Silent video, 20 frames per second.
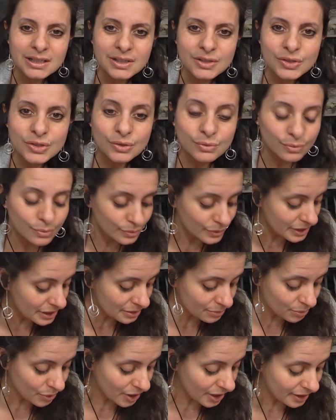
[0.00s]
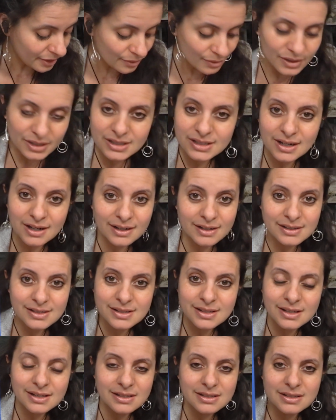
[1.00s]
to reprioritize
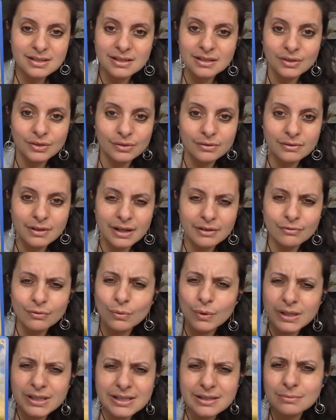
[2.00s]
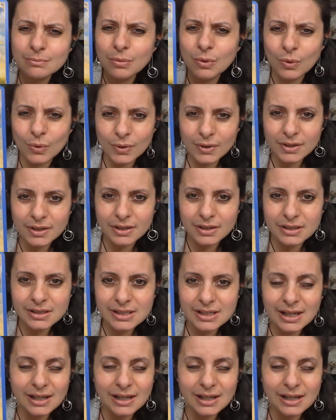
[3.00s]
things in your life. What's important?